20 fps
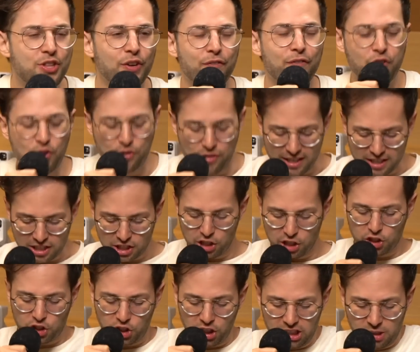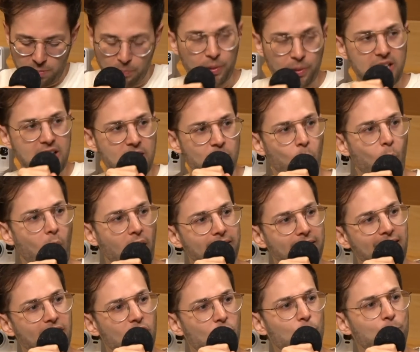for this to just be
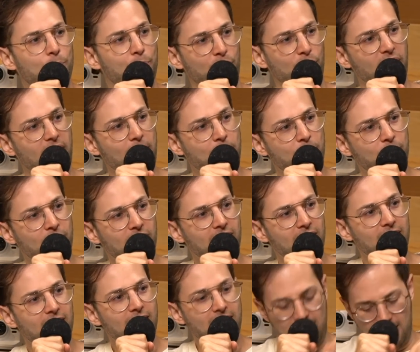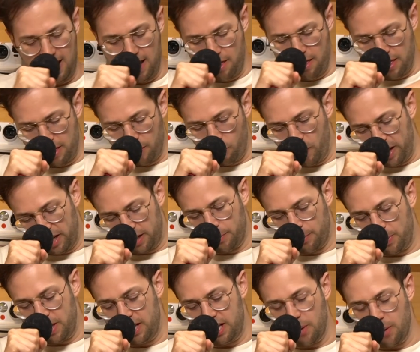one little blip in the
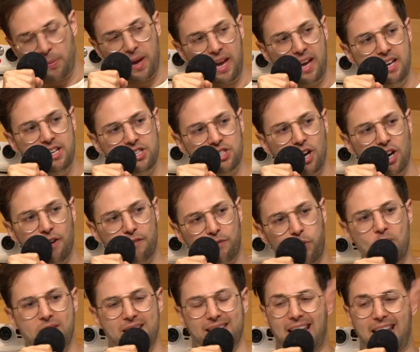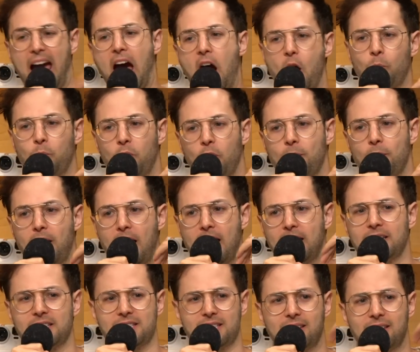Wikipedia page for this album,
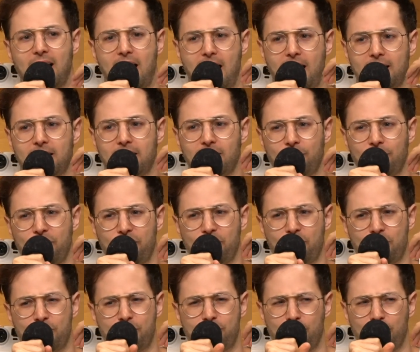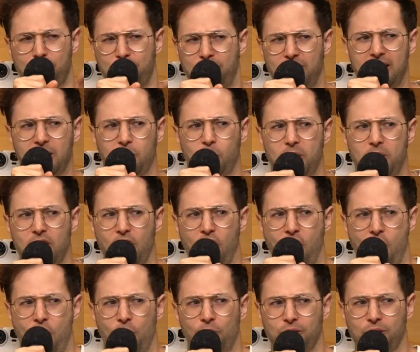and it's not the thing we
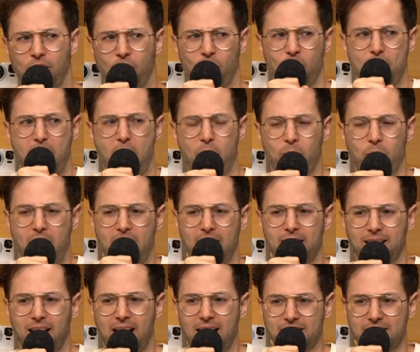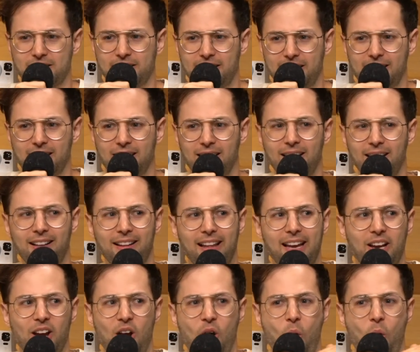all know about Ryan Gosling?
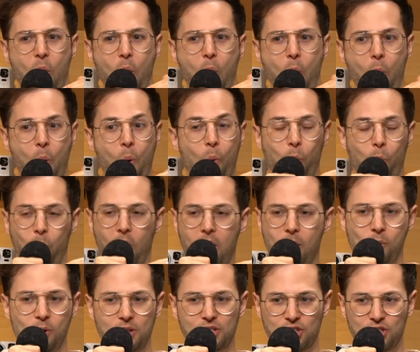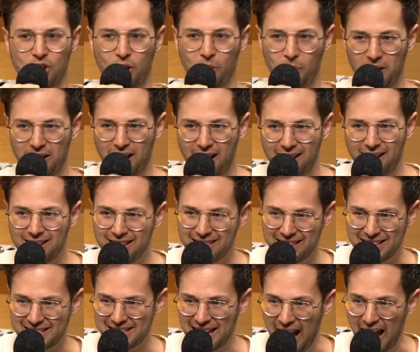Like, what was going on in
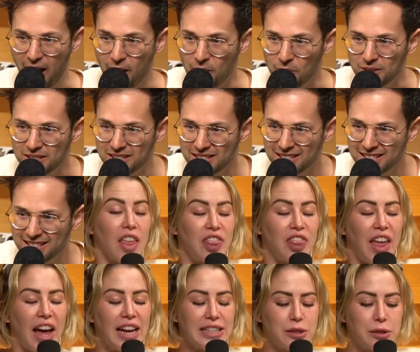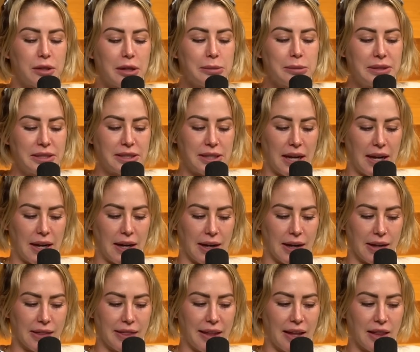this house? That's what I'm
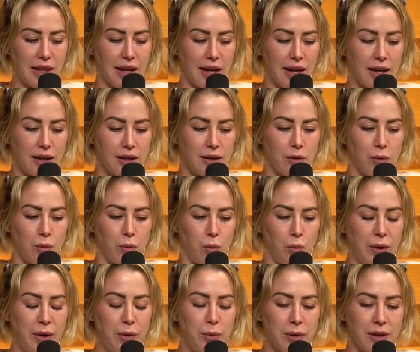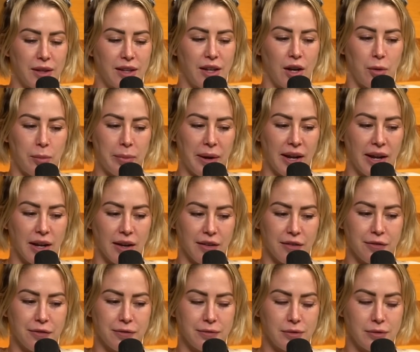saying. That like we really don't pay
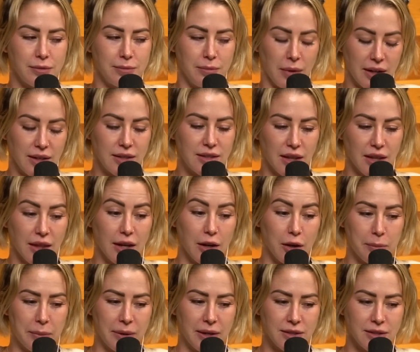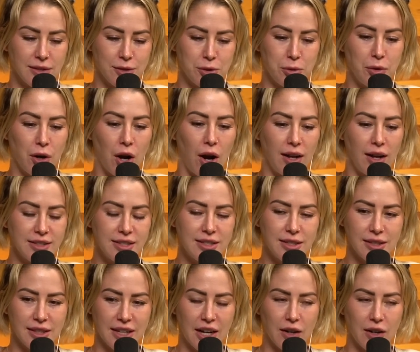enough money to therapists who
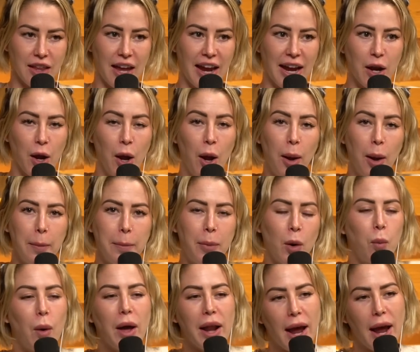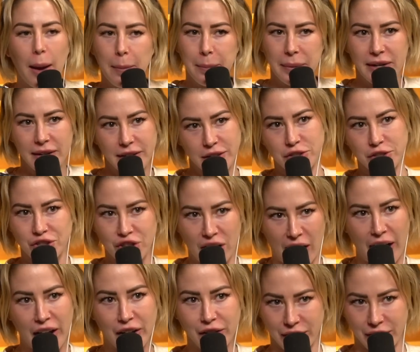constantly are like, but what happened in your
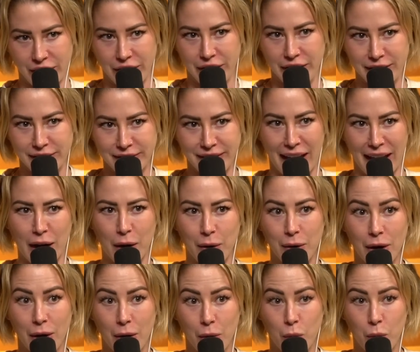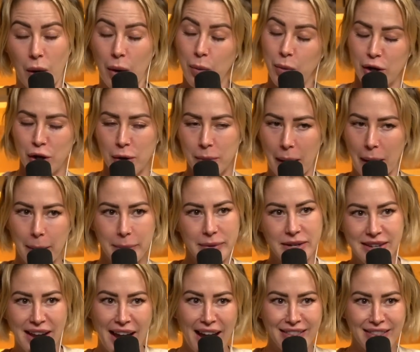childhood? Like, what were your mom
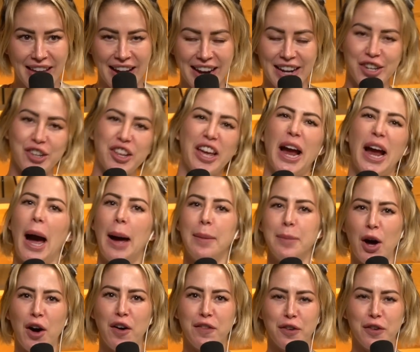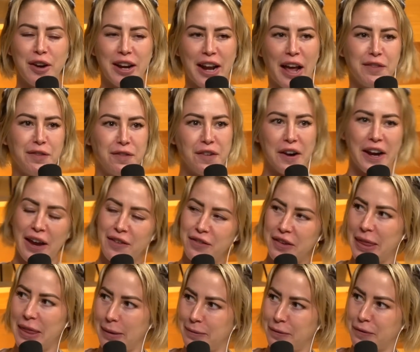and dad like? And you're like, I'm over it. I've
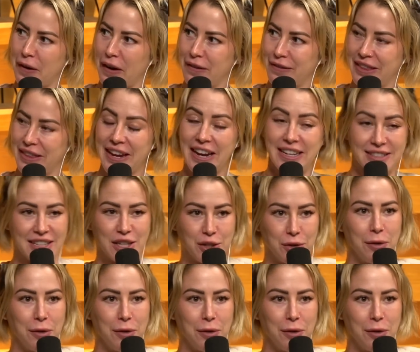forgiven them for everything. It's like,